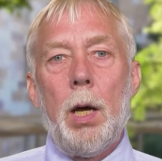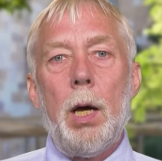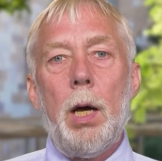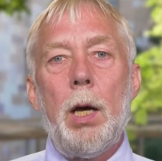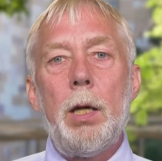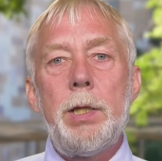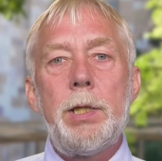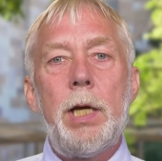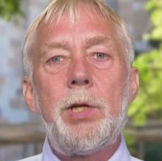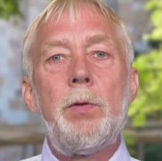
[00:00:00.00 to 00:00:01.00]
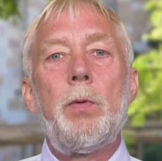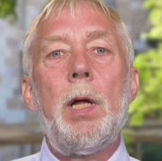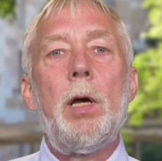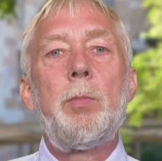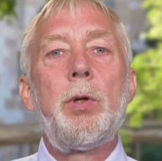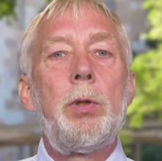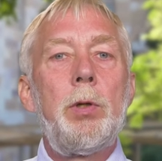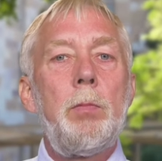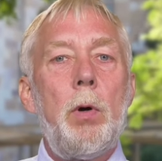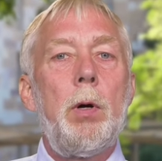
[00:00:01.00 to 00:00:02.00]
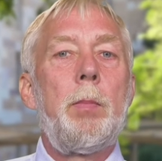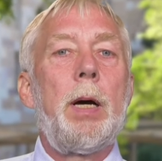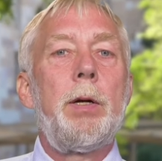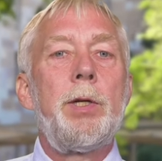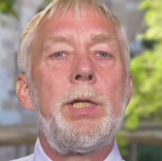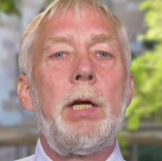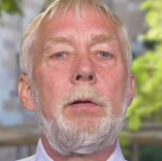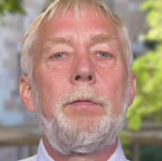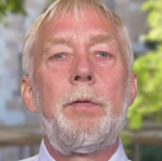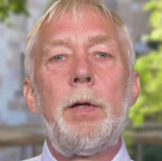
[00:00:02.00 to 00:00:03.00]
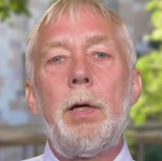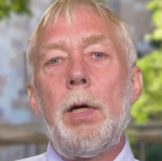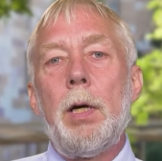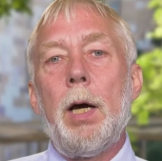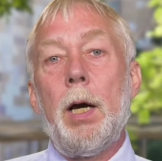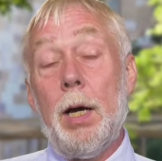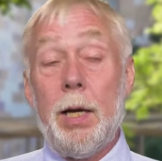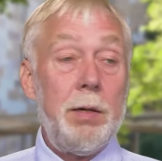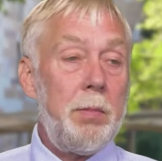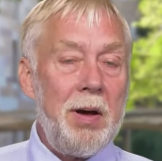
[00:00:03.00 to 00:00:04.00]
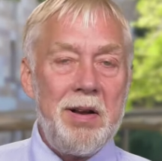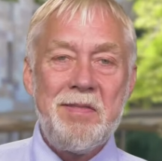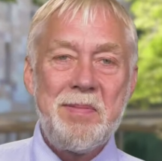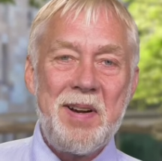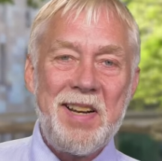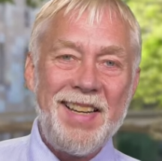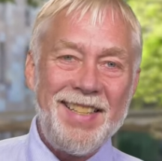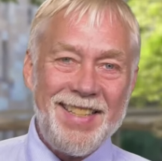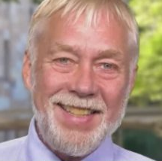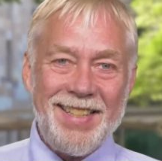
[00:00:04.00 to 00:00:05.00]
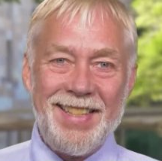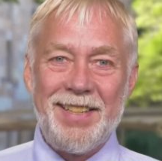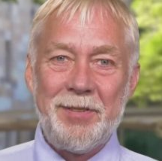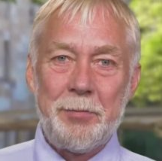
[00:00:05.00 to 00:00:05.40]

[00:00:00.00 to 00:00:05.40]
This section will help you learn more about yourself and about everybody else's.